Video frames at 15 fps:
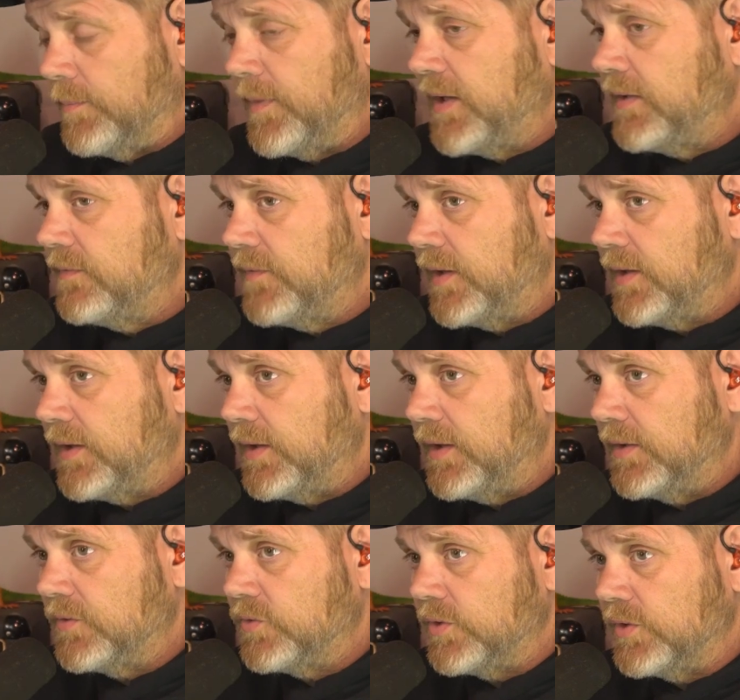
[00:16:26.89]
The main thing
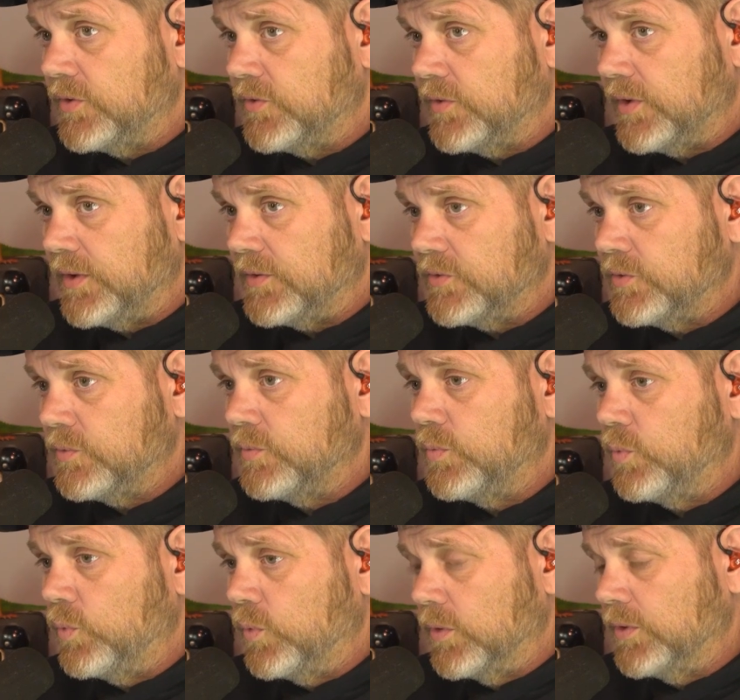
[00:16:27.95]
is
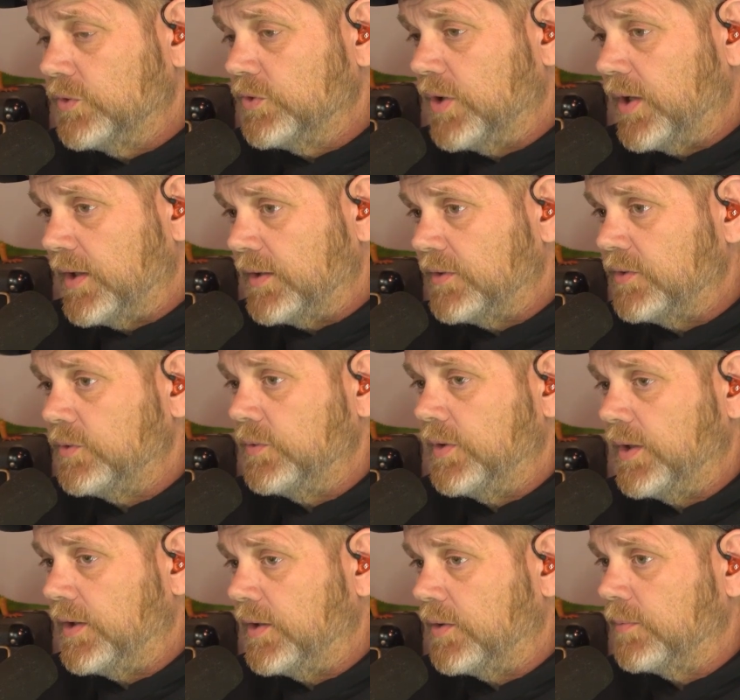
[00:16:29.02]
we're trying to
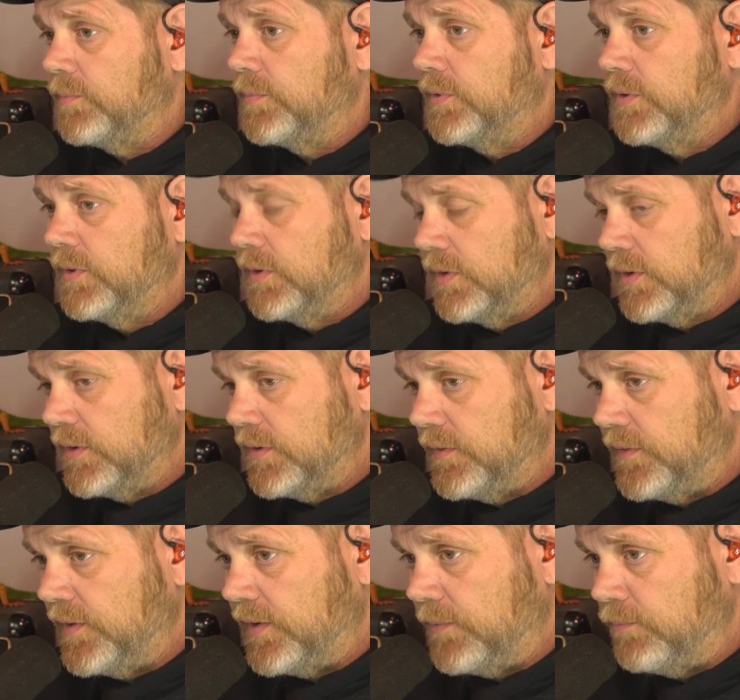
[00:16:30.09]
help
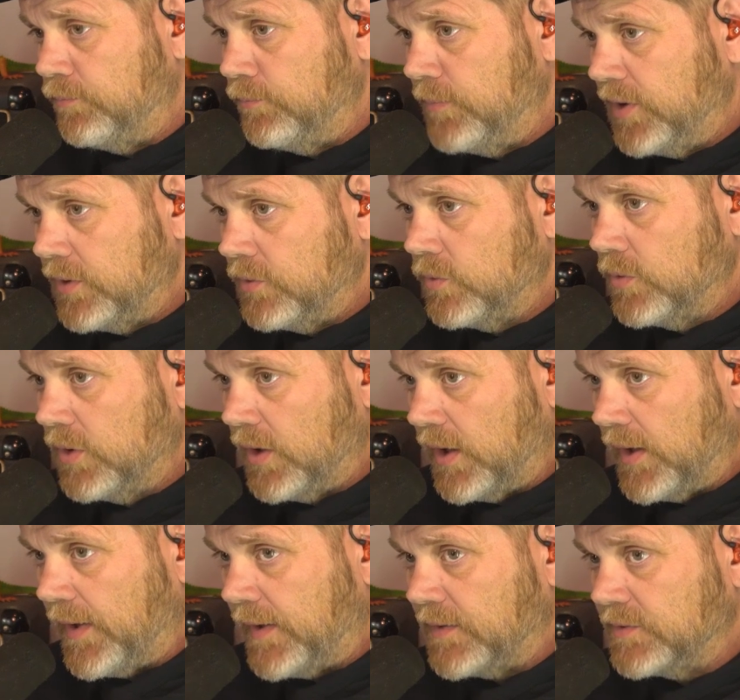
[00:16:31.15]
the middle
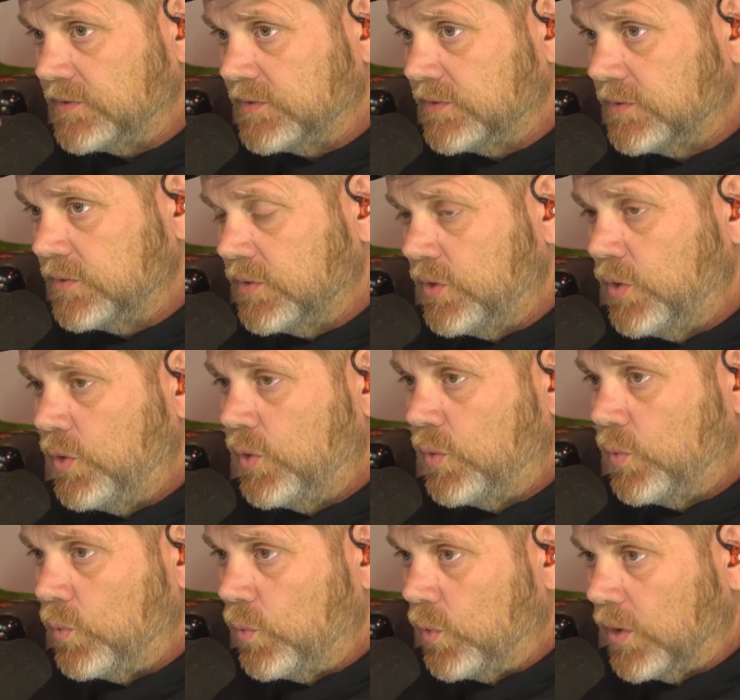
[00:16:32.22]
class
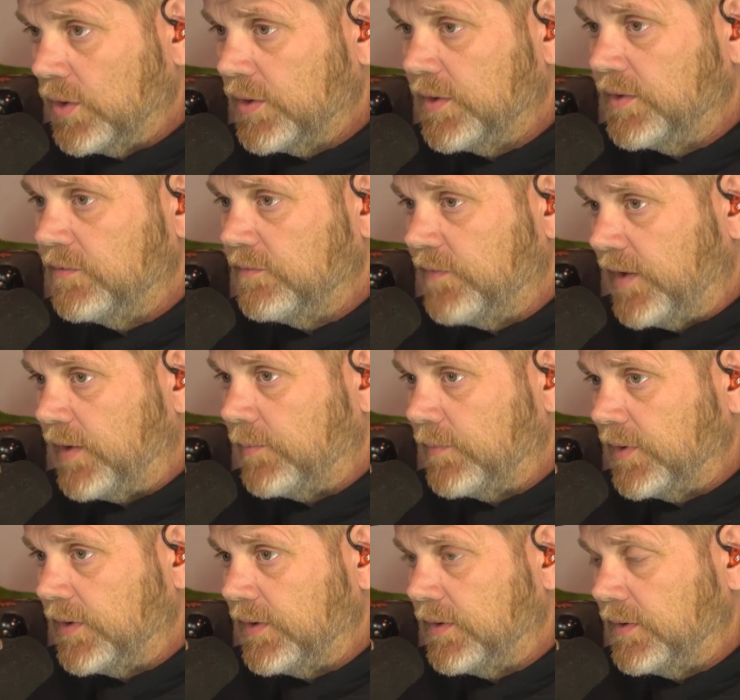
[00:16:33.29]
working
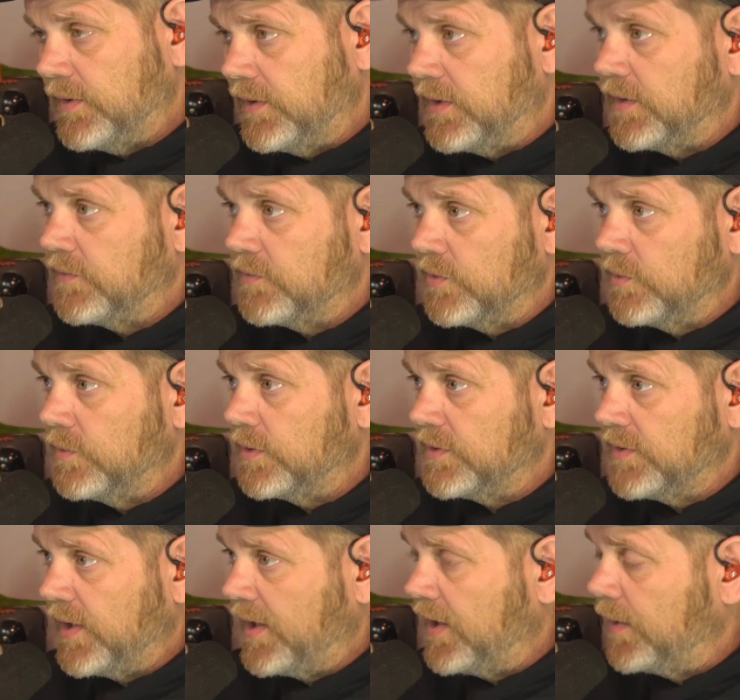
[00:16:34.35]
family get through a
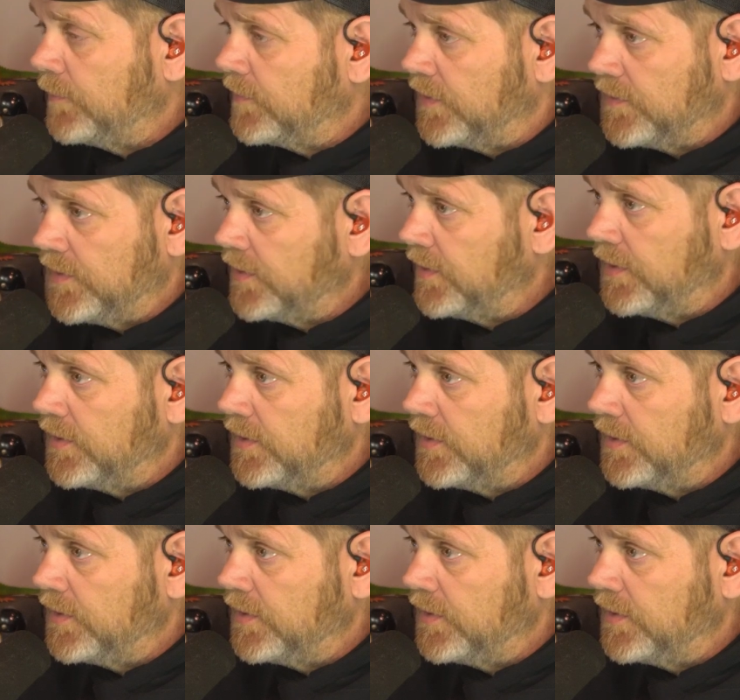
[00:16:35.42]
time that they